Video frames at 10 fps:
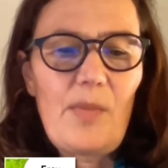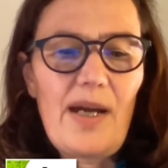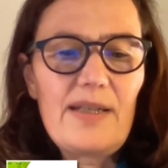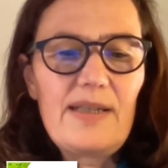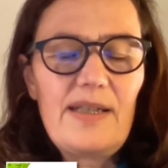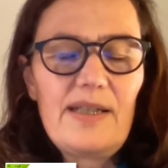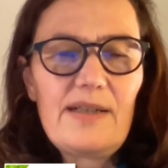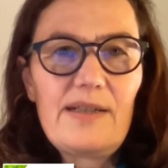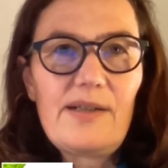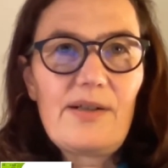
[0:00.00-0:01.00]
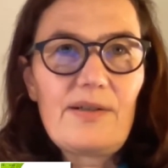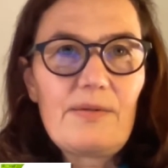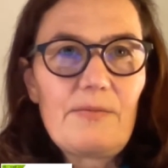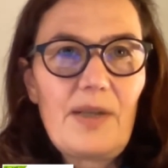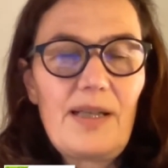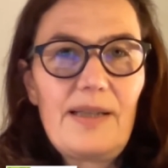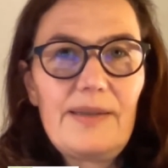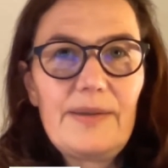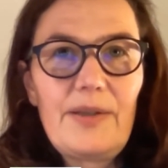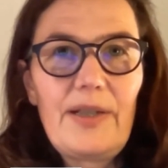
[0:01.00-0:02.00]
idea on,
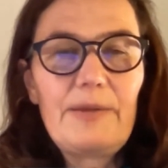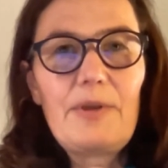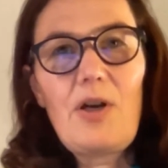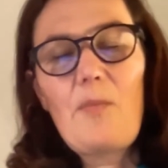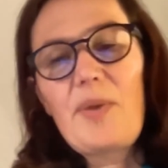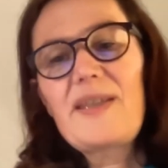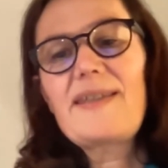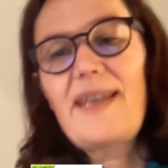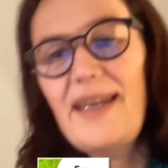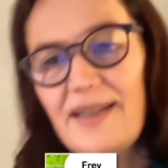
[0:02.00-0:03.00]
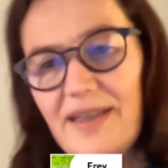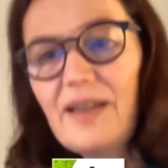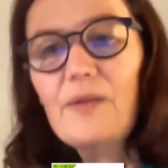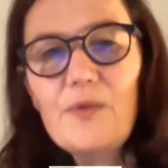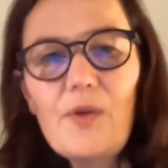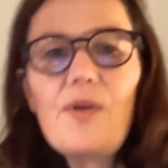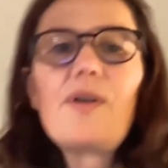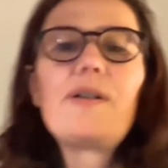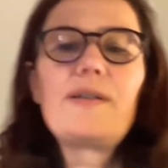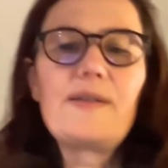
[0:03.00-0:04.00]
well, compensating
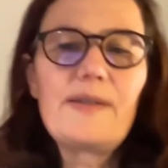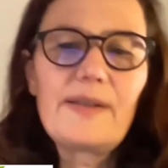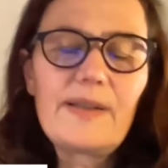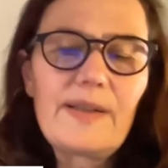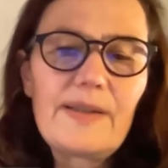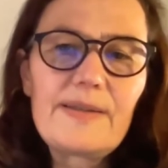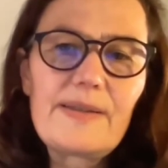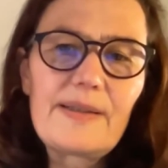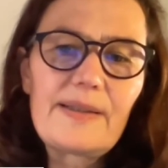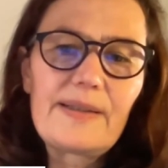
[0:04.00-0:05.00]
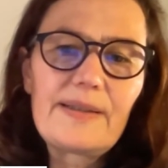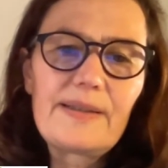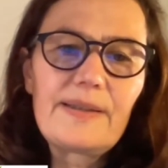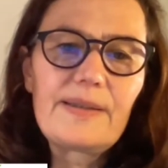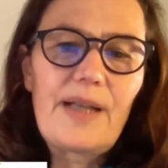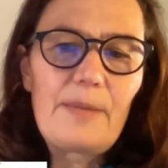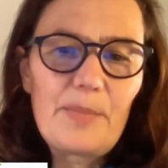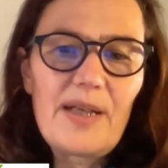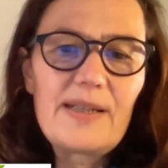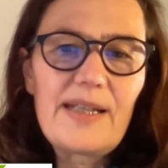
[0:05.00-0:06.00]
for the
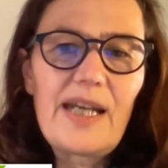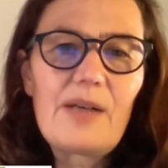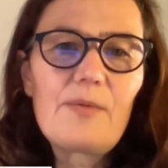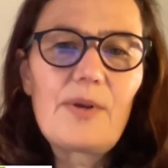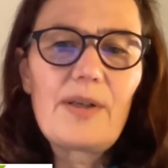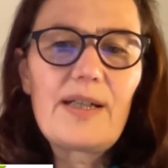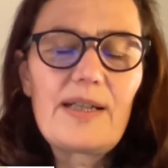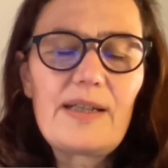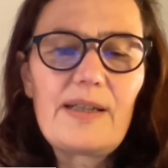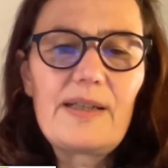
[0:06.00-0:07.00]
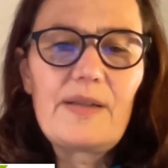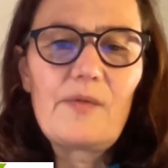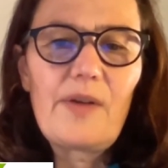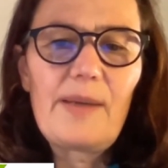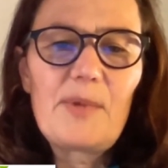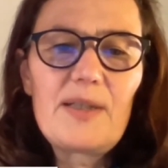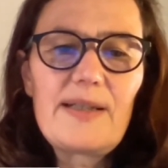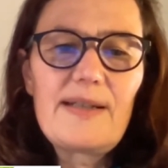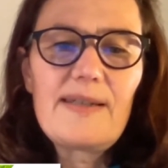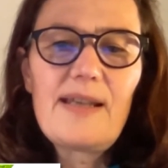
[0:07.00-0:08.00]
unpaid care work in the
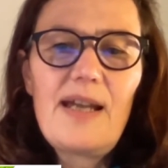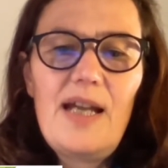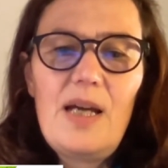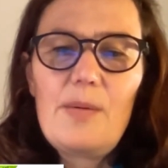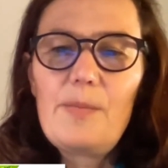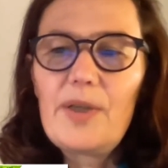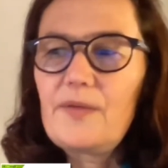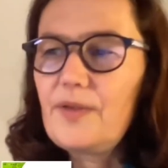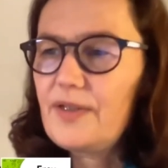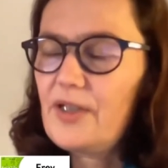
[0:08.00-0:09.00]
families. But for